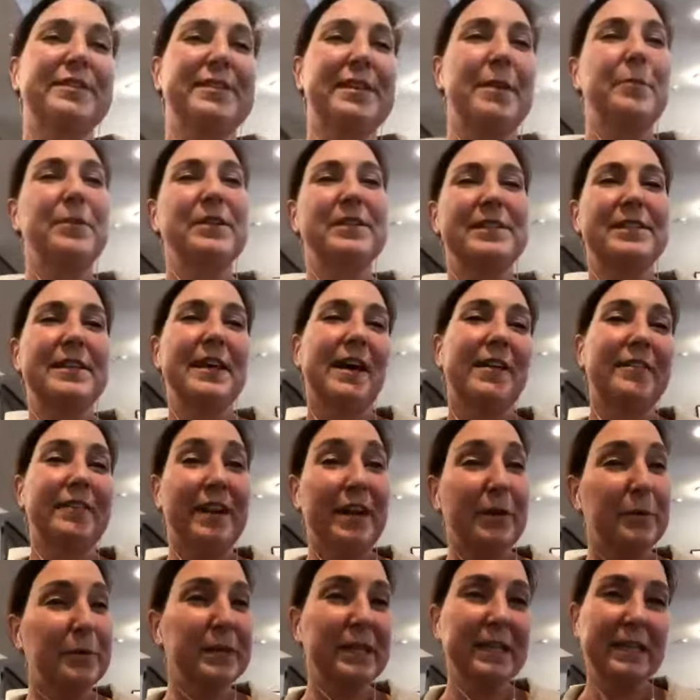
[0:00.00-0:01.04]
someone's done that
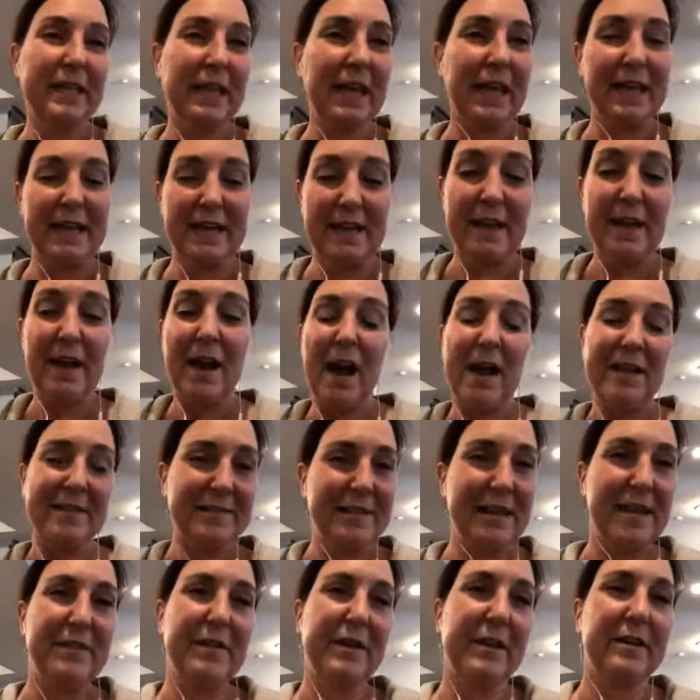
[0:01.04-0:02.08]
I really like, I
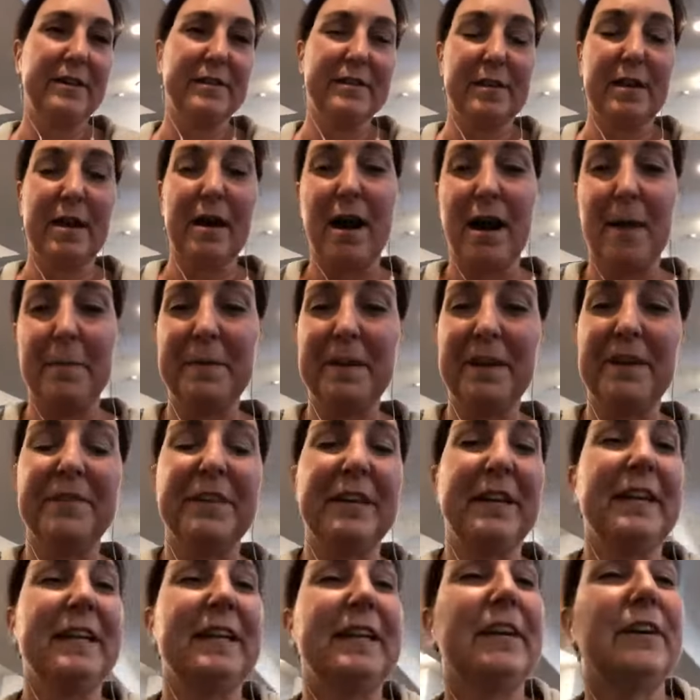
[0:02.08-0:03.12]
save a copy of
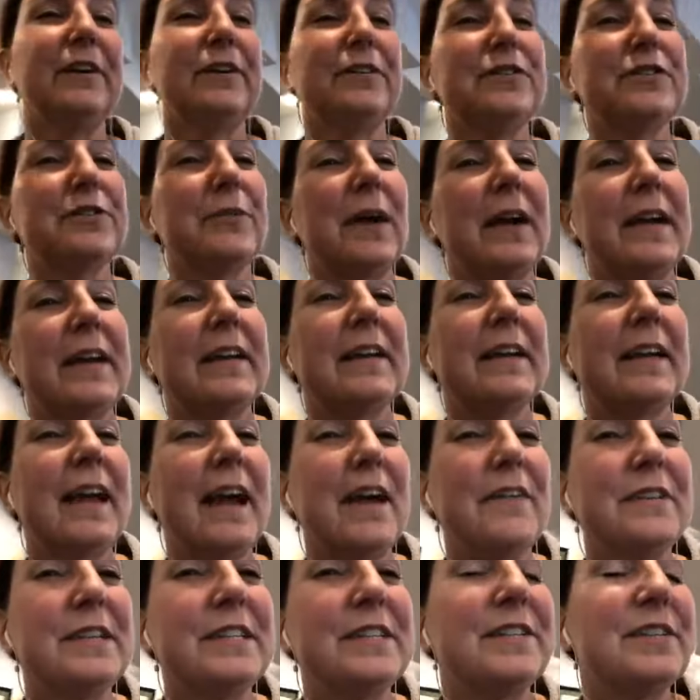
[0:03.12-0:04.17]
it in here so I can
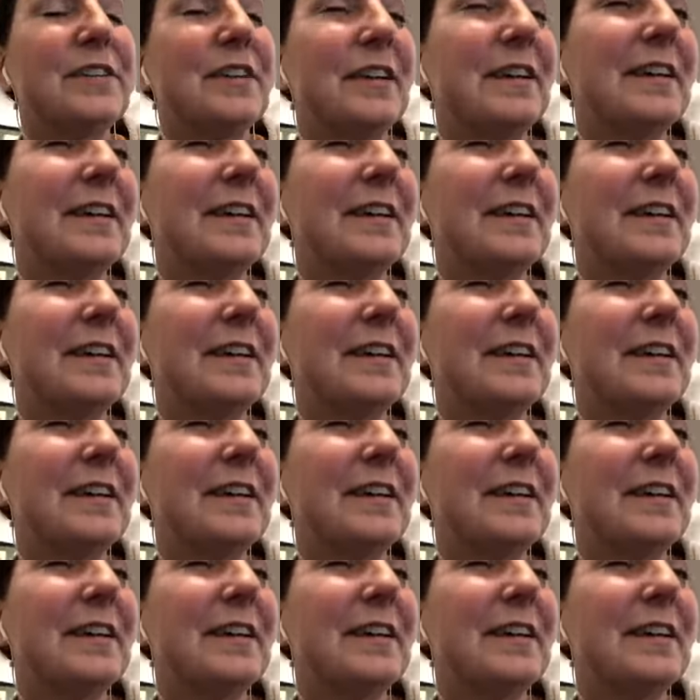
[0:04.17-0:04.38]
have it